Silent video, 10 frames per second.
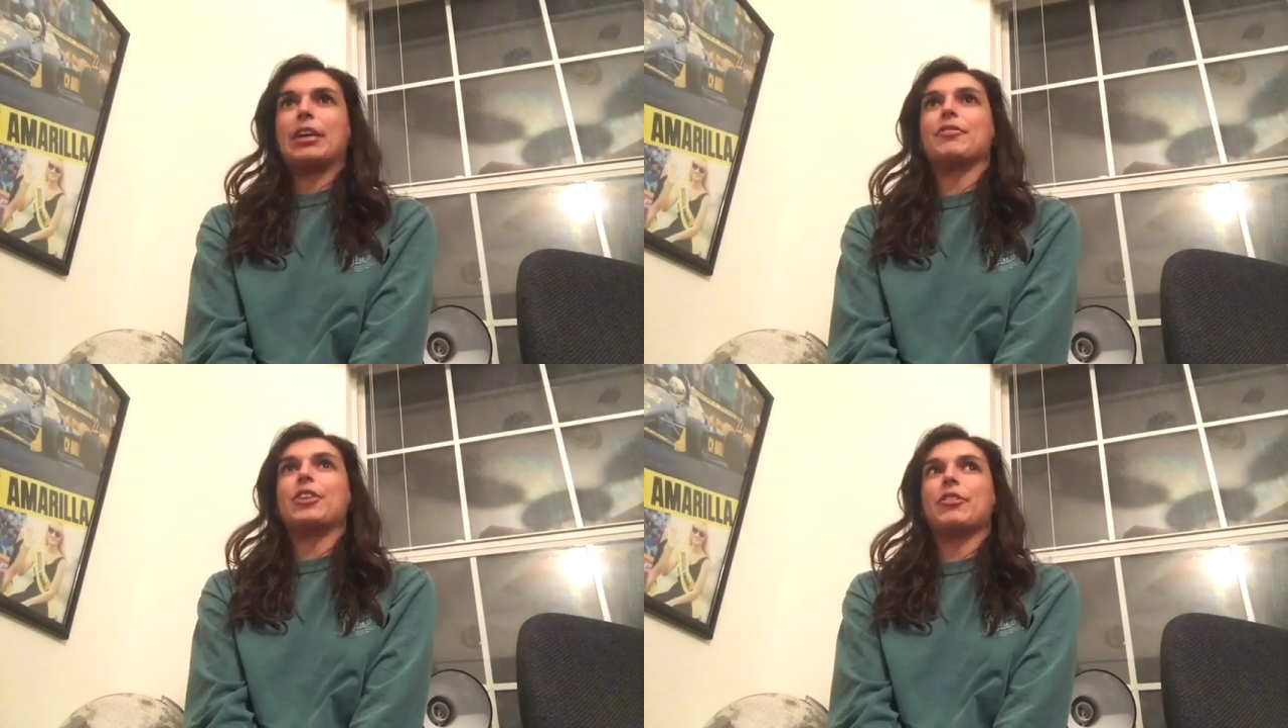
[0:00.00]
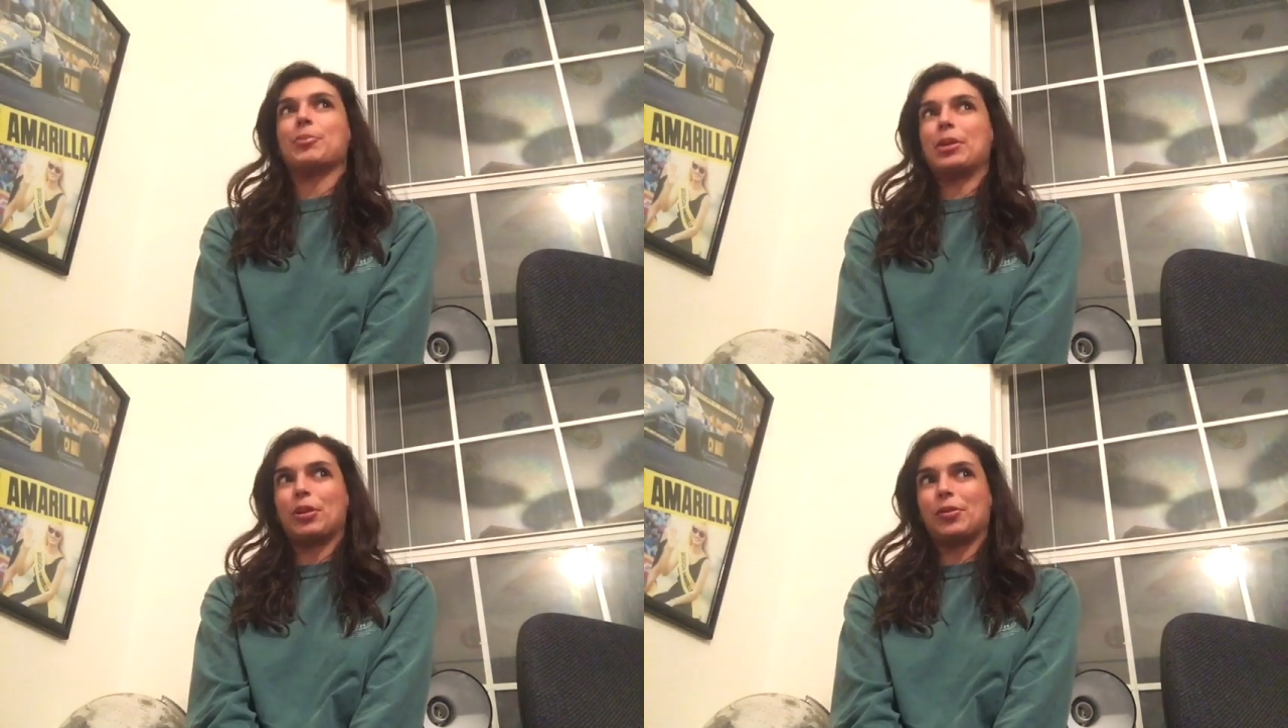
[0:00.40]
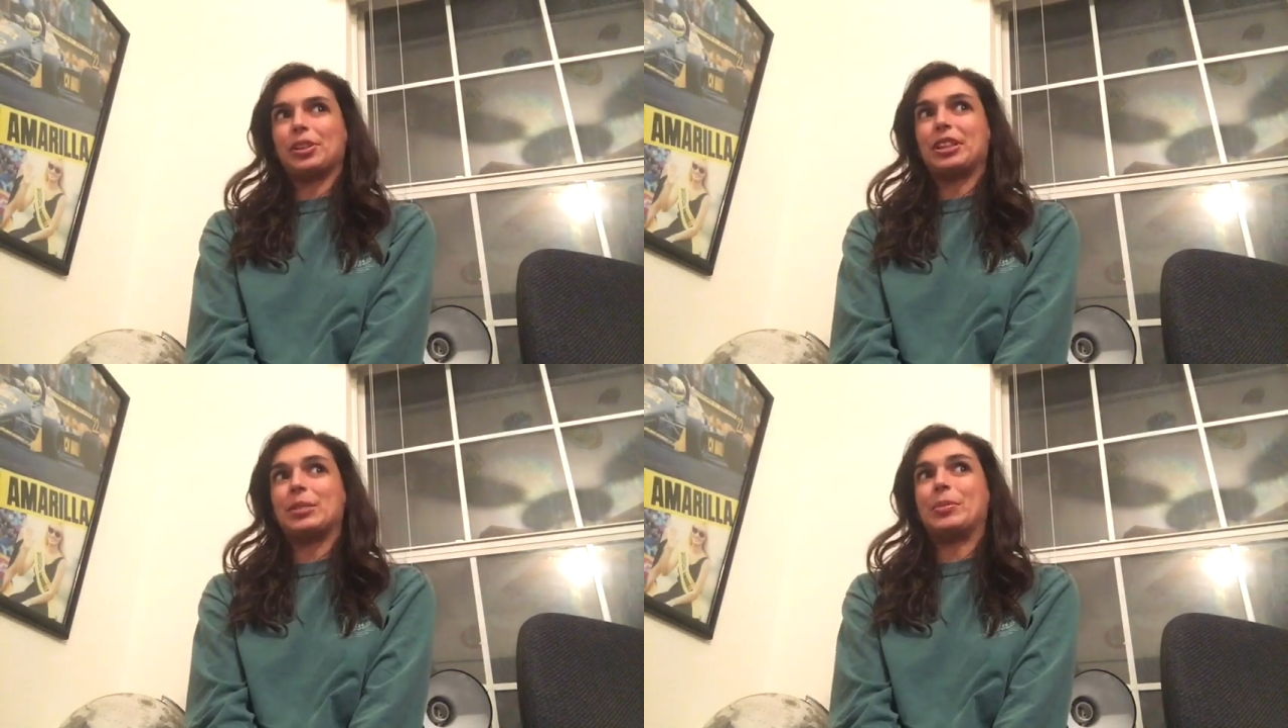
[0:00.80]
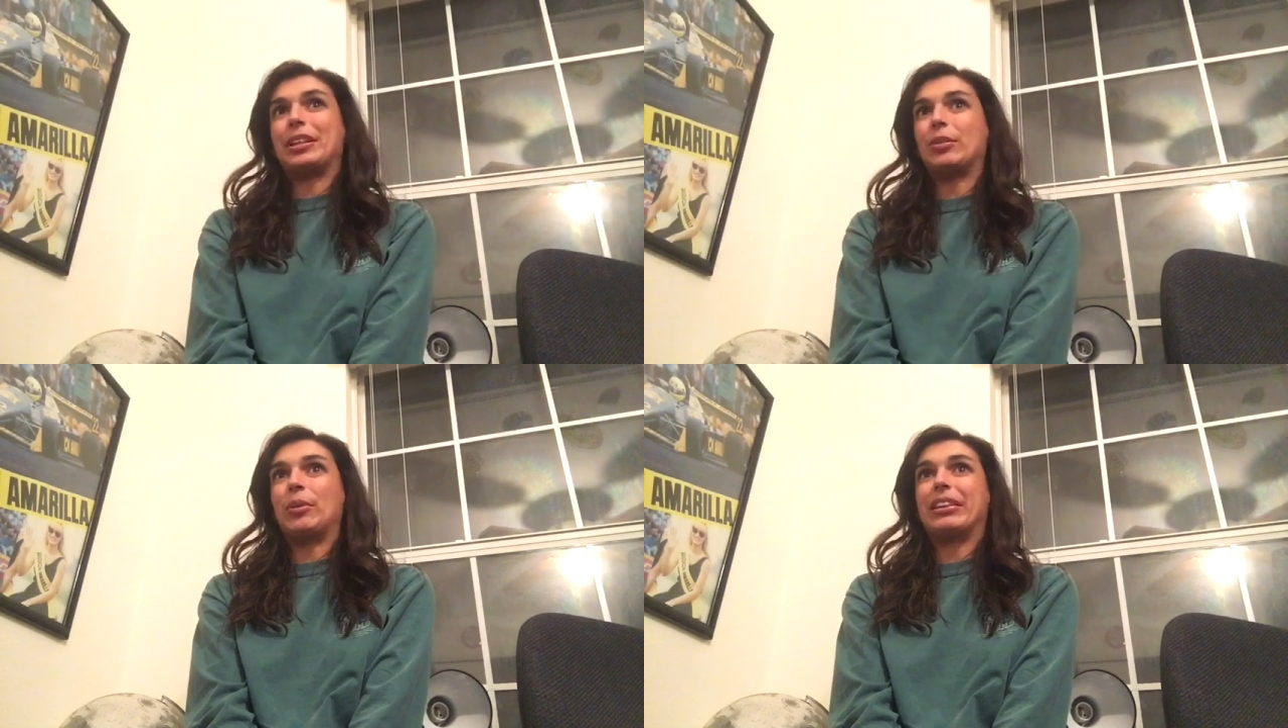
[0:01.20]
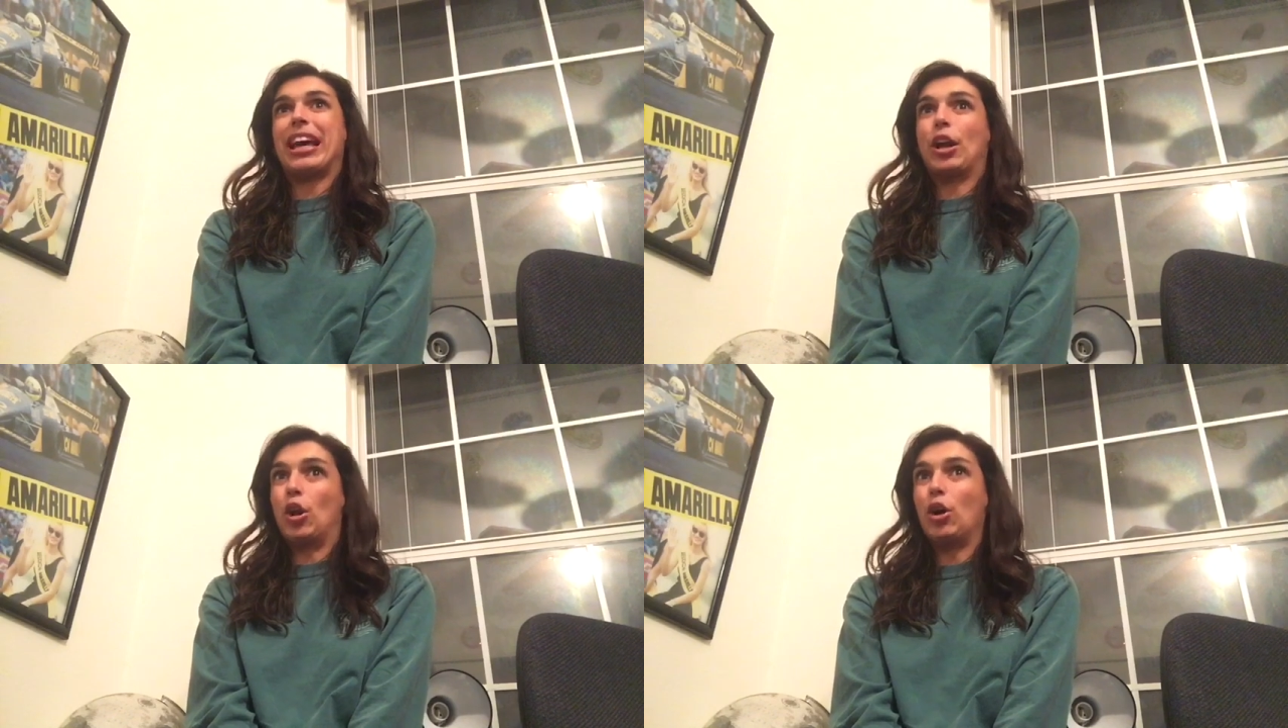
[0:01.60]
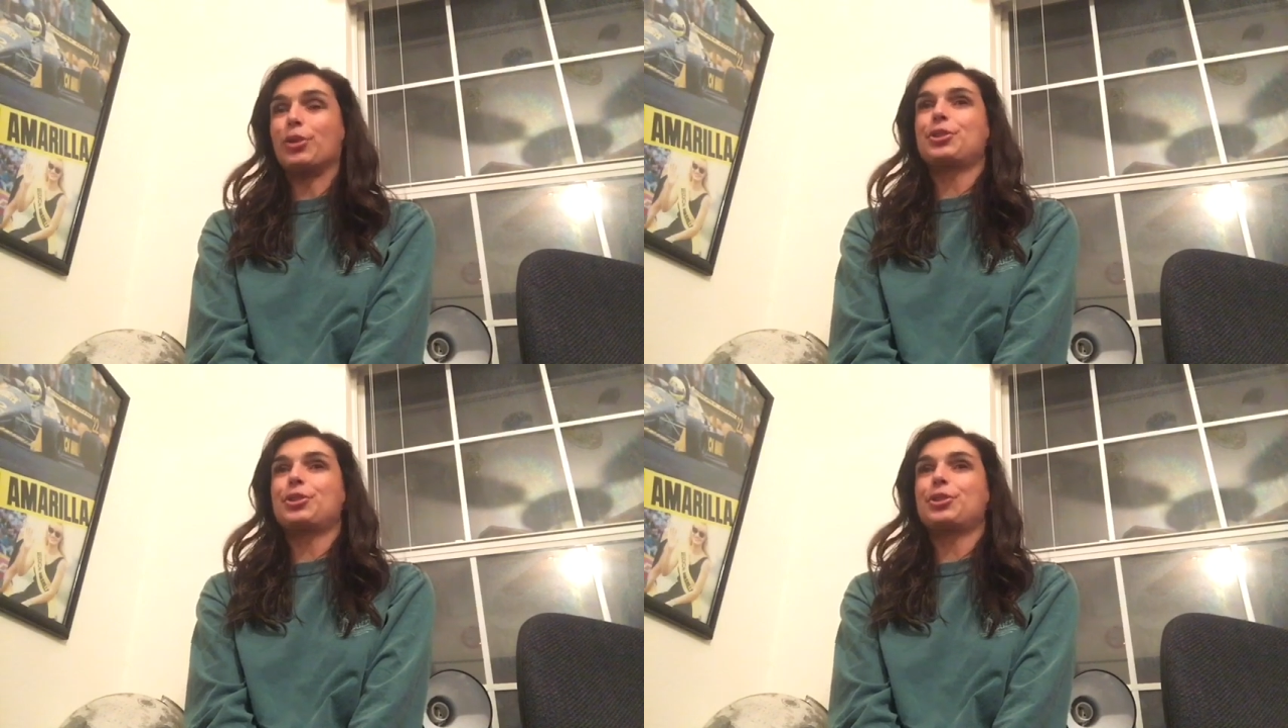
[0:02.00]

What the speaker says: I've never been overseas to begin with at all,